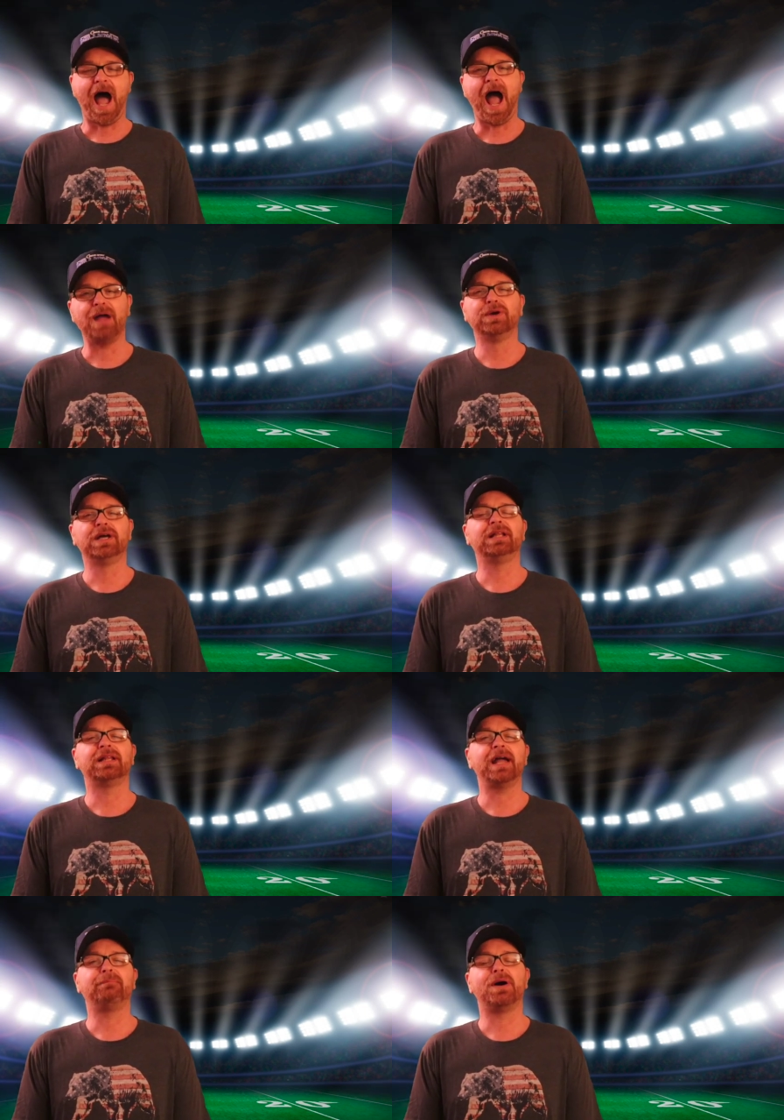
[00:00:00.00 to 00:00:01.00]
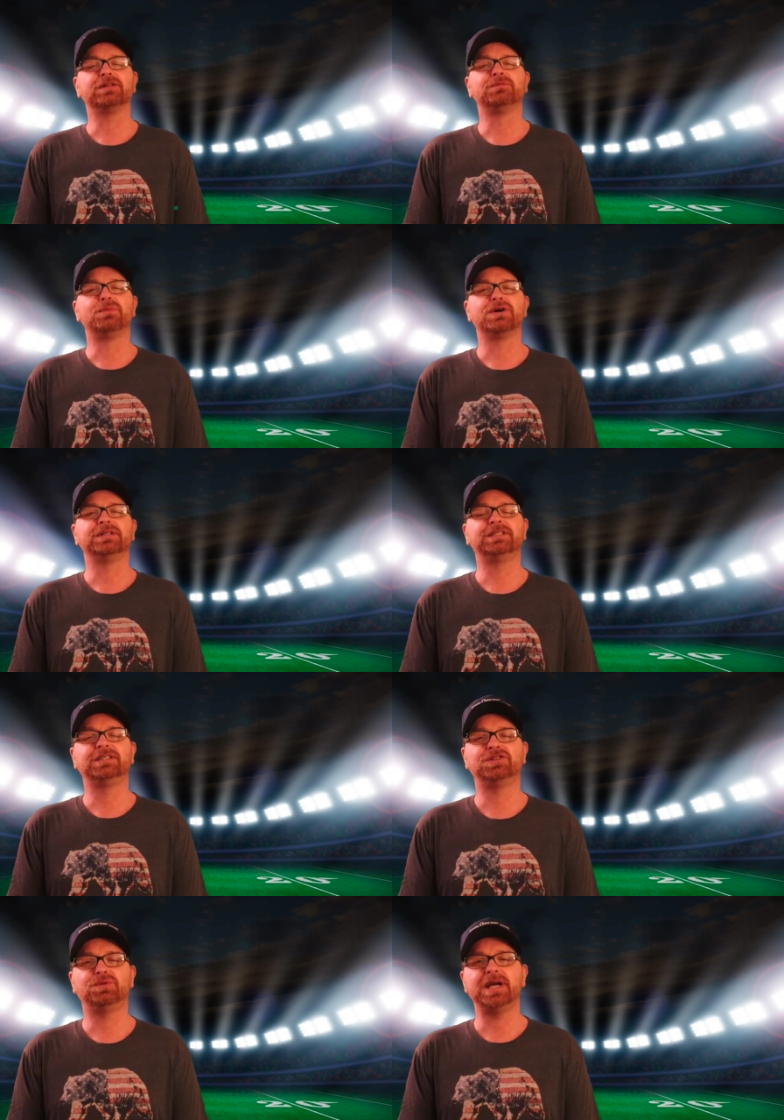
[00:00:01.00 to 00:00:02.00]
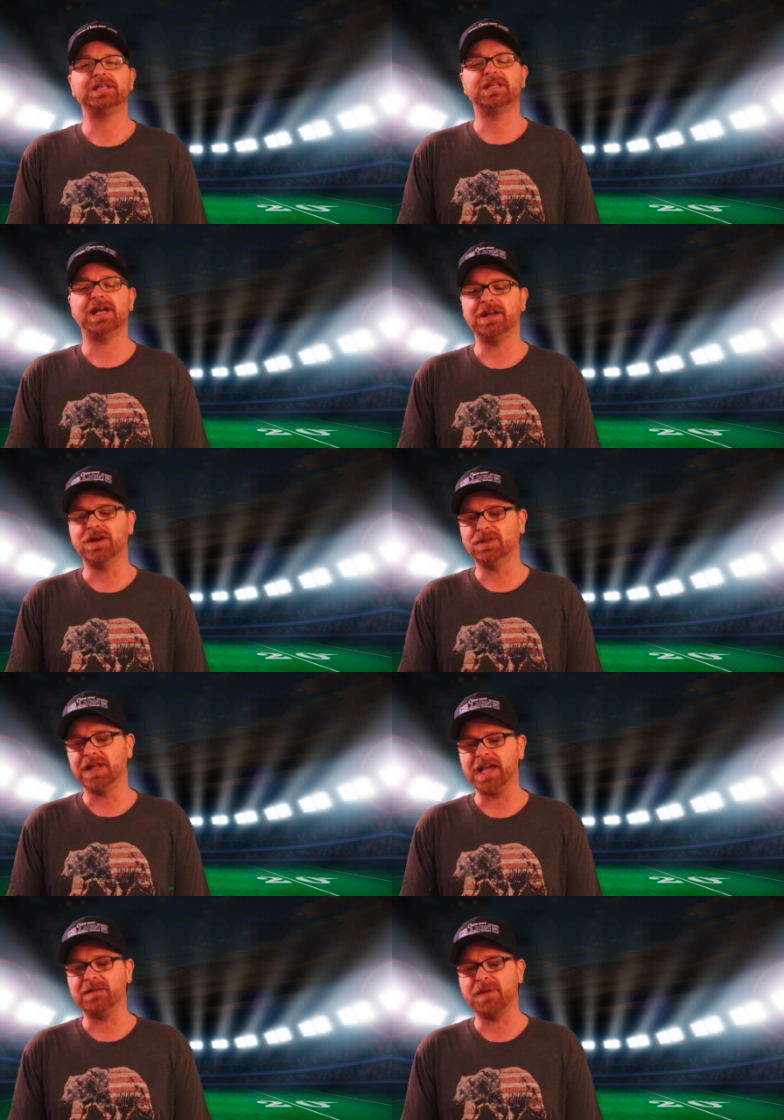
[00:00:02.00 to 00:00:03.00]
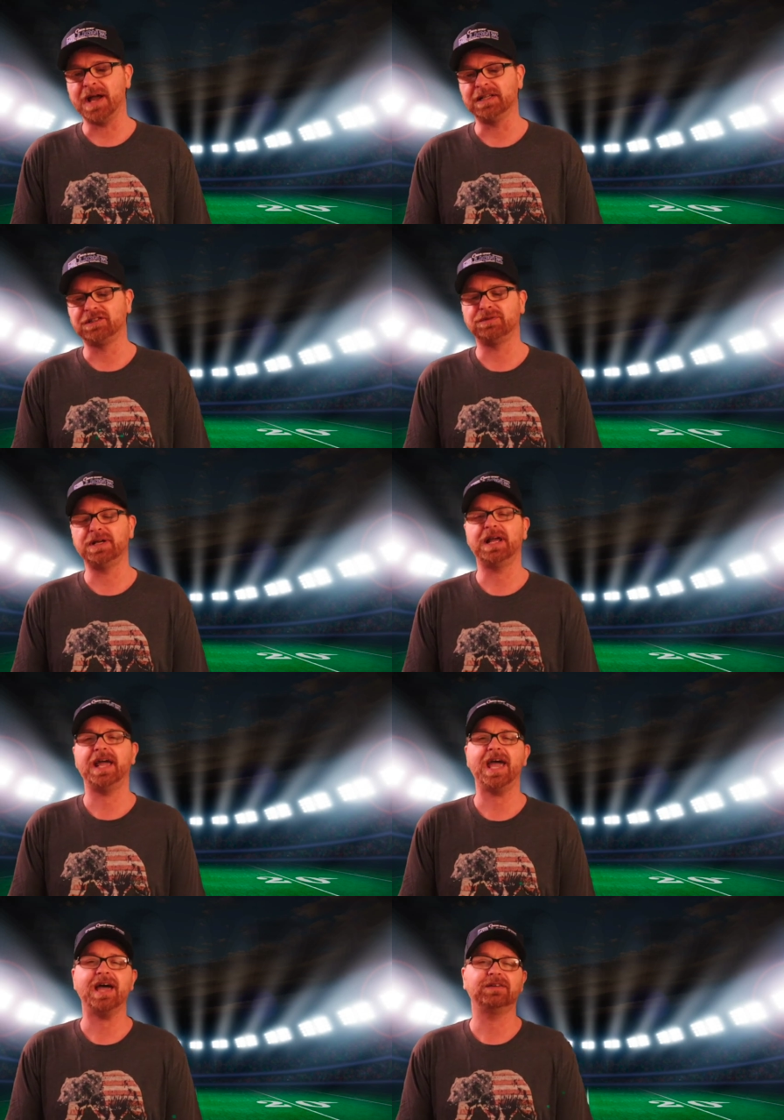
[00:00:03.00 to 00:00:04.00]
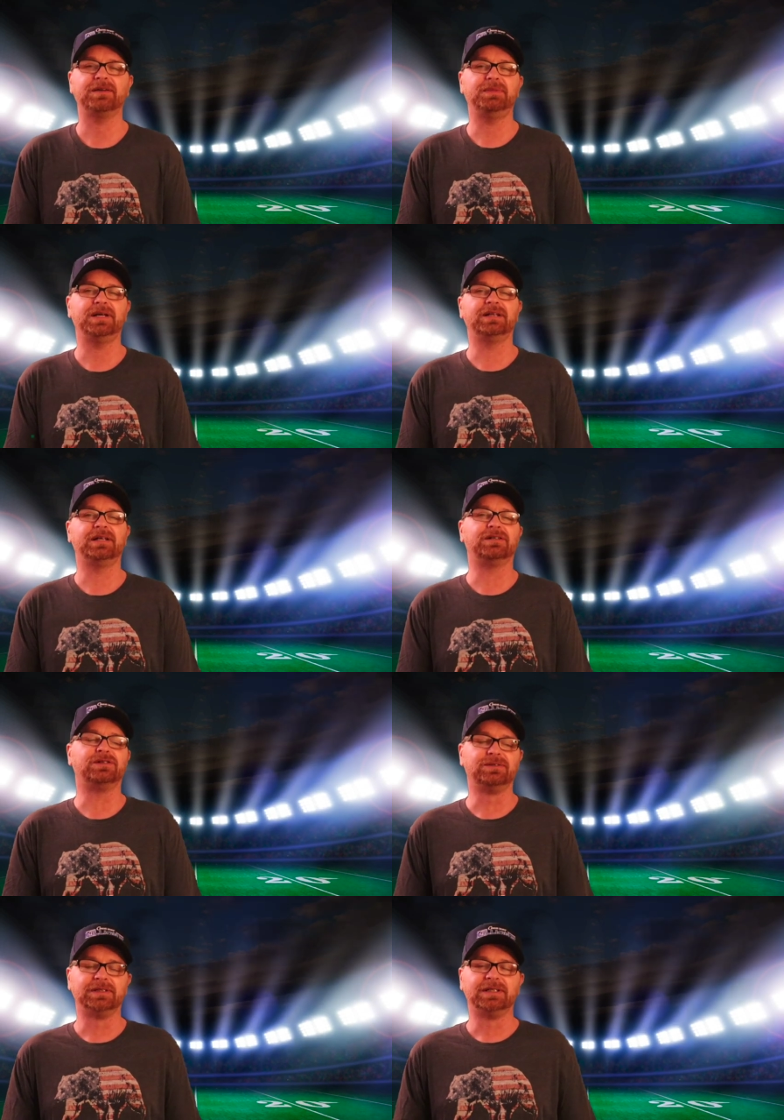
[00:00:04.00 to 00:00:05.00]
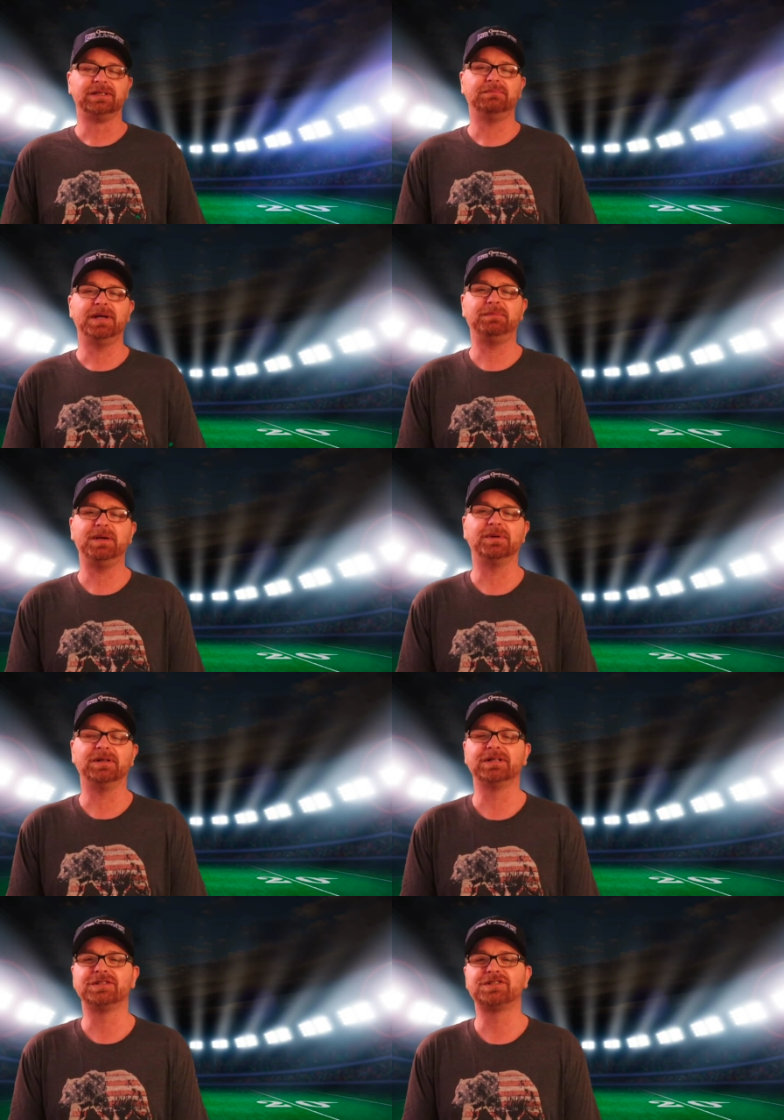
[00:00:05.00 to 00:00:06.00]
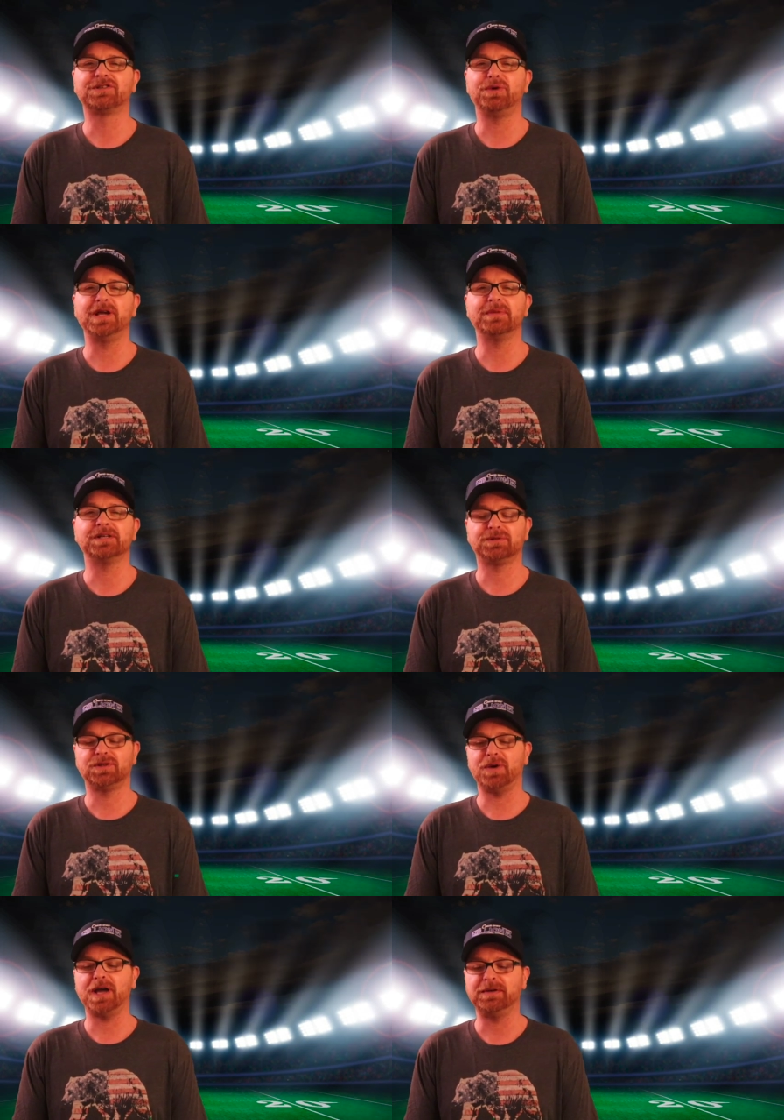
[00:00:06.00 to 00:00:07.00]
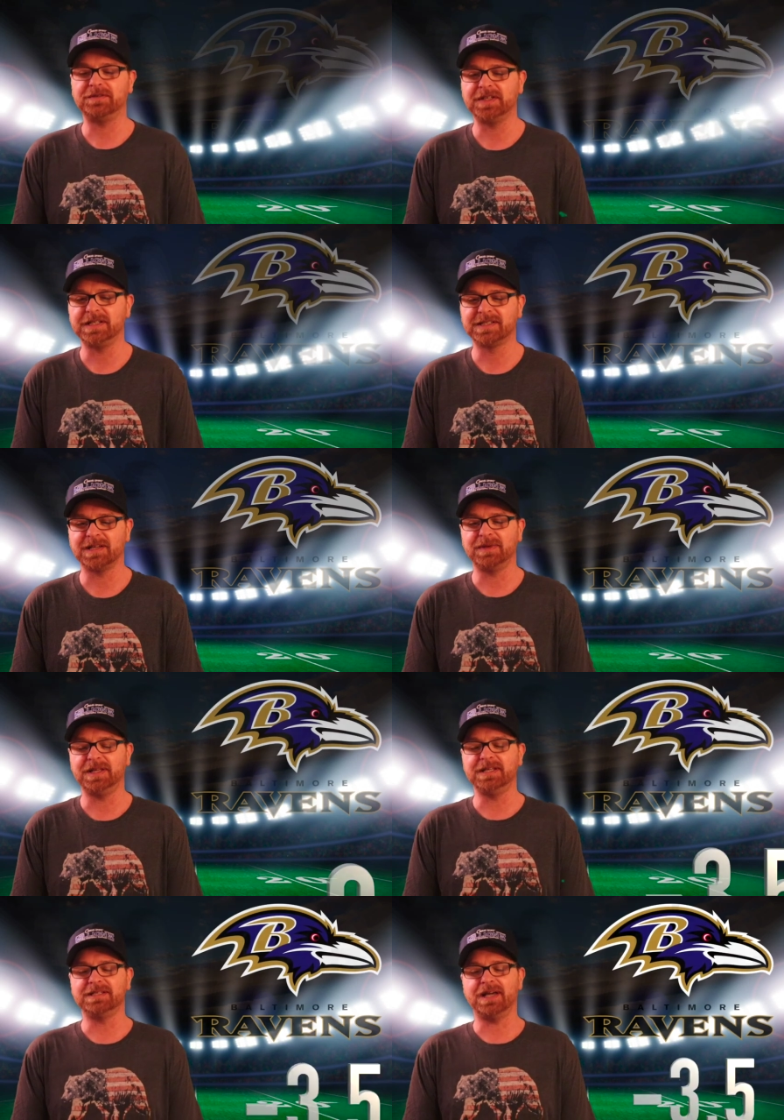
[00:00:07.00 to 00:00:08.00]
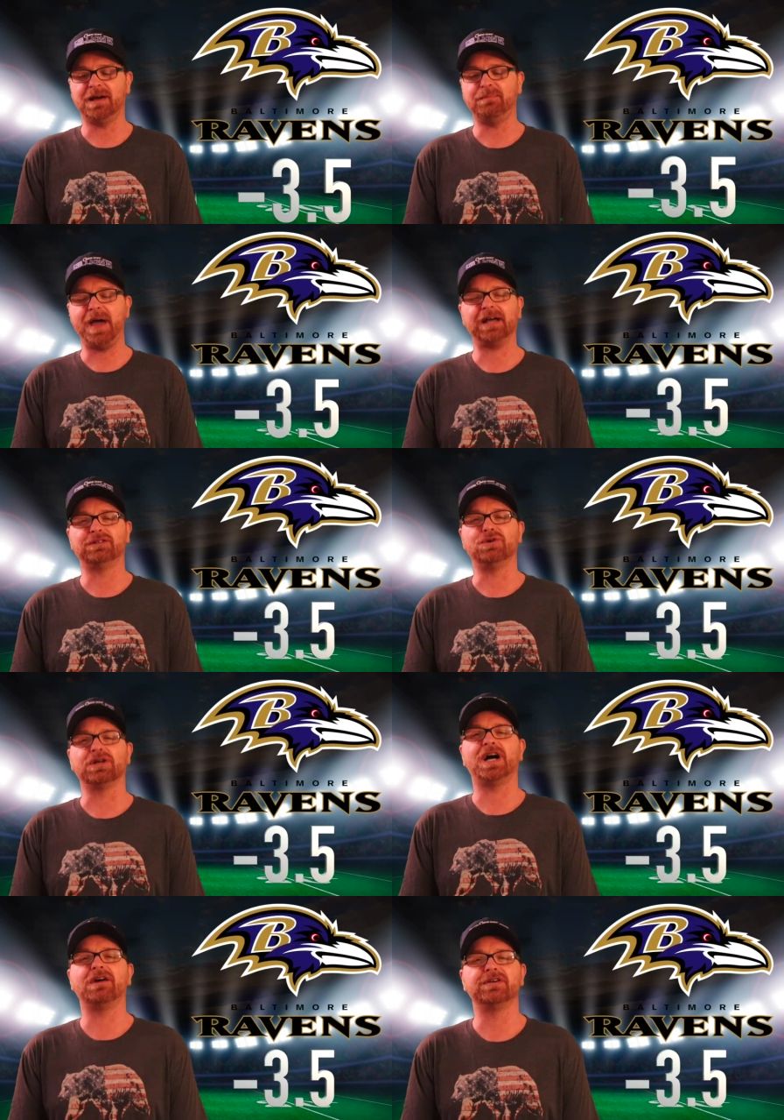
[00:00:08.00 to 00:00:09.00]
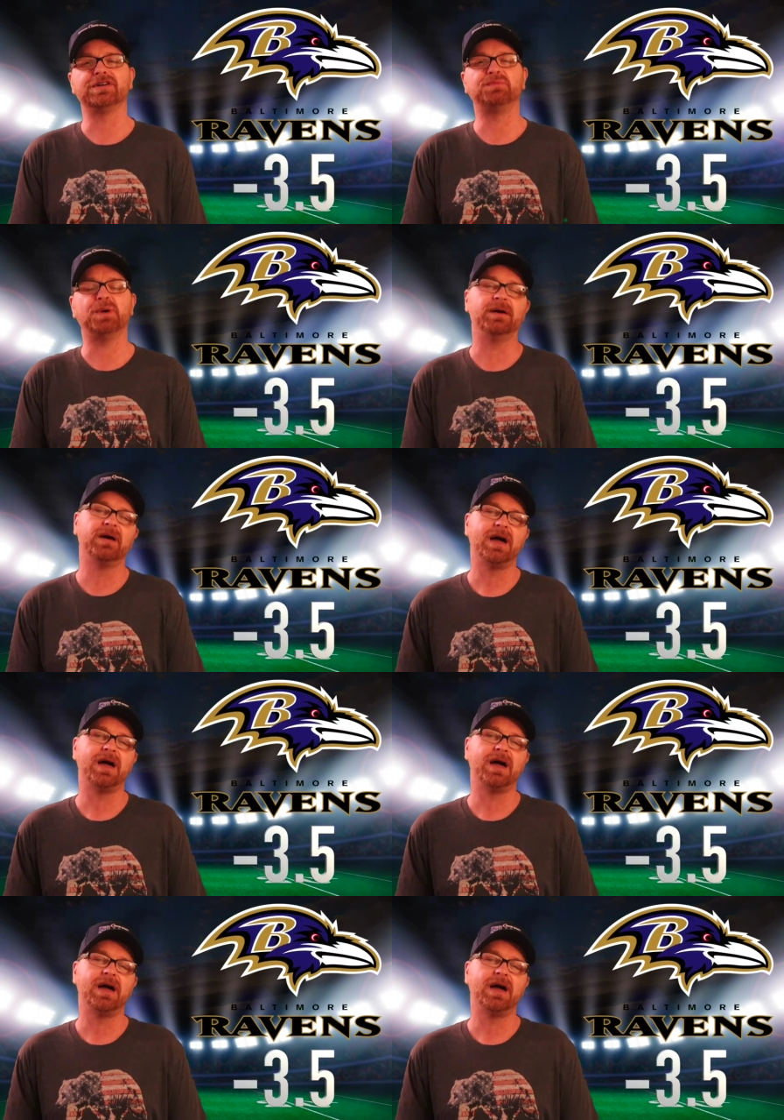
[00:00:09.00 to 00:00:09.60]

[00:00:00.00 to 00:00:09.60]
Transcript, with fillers: I really like Baltimore in the situation. I know laying minus three and a half could be a little, make people a little squeamish with the way we've seen some of these uh, backdoor covers, but